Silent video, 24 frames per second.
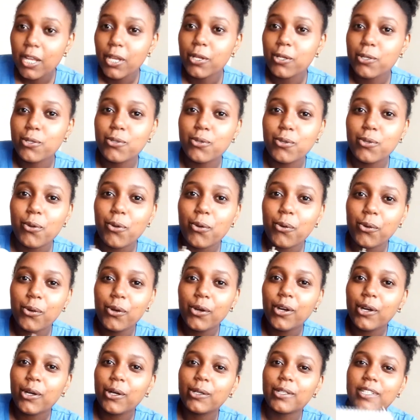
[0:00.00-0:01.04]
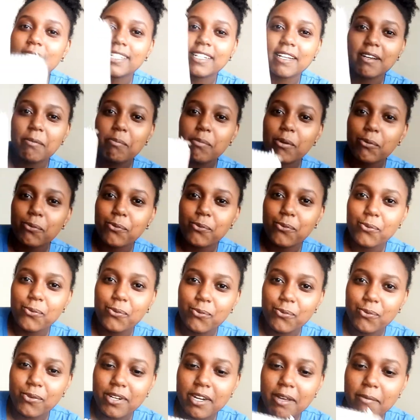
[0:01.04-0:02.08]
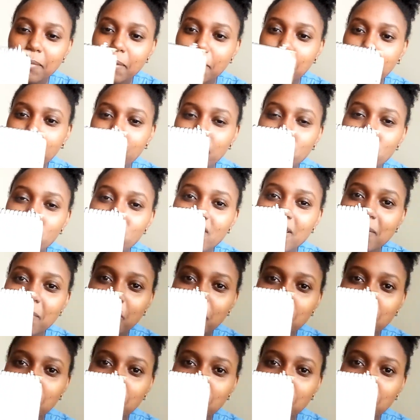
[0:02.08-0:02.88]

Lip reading: So on page number